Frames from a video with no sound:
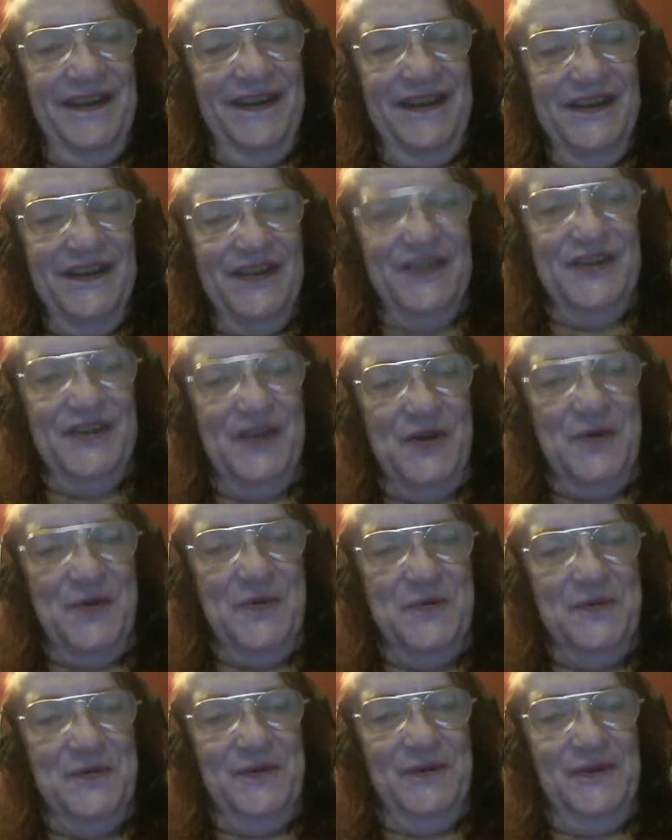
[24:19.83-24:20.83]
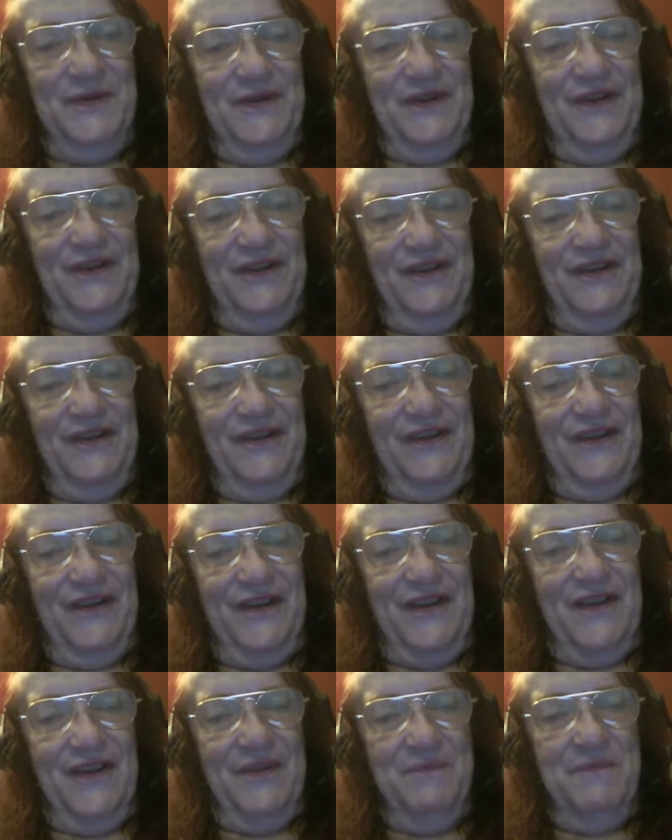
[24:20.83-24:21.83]
So
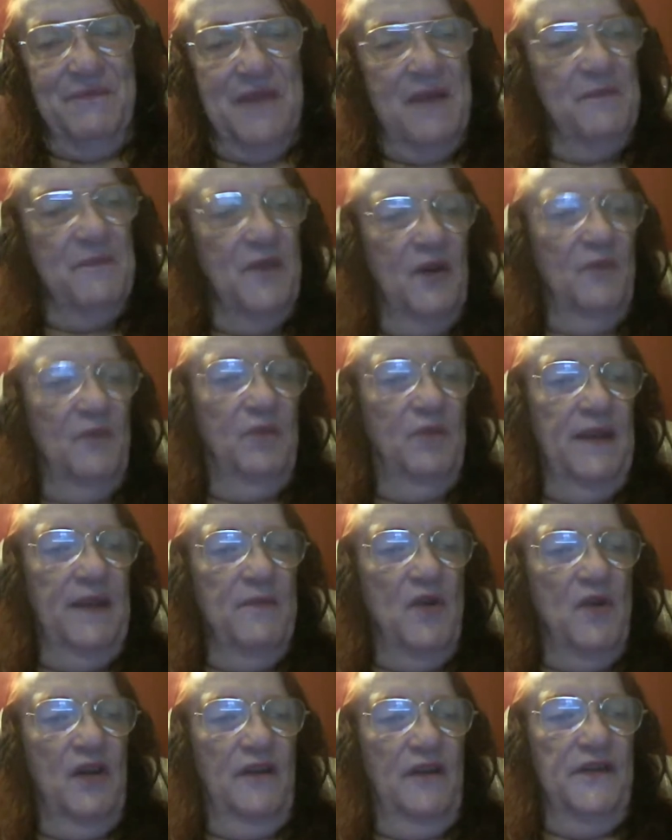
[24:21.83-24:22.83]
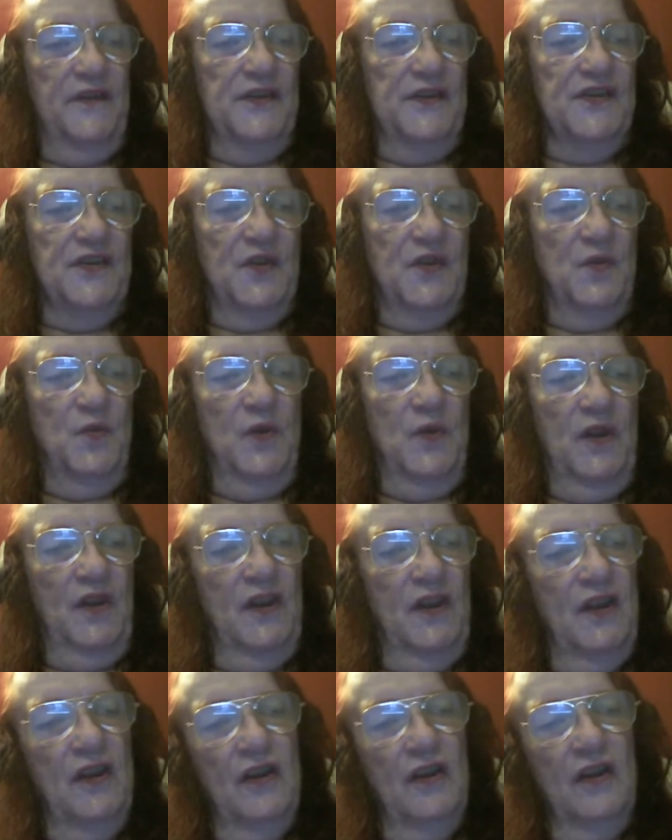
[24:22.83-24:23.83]
I'm going to blame all of this on
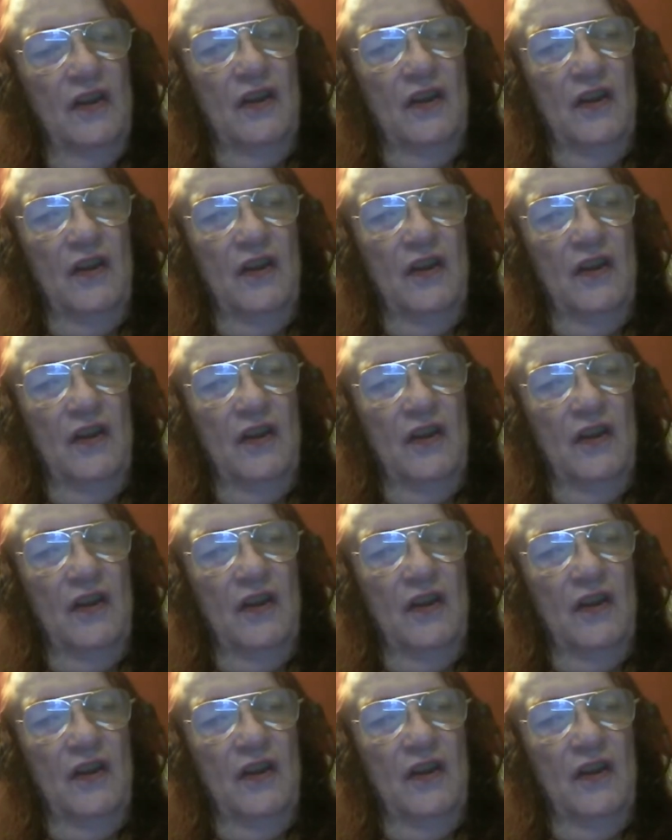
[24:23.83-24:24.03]
Willie,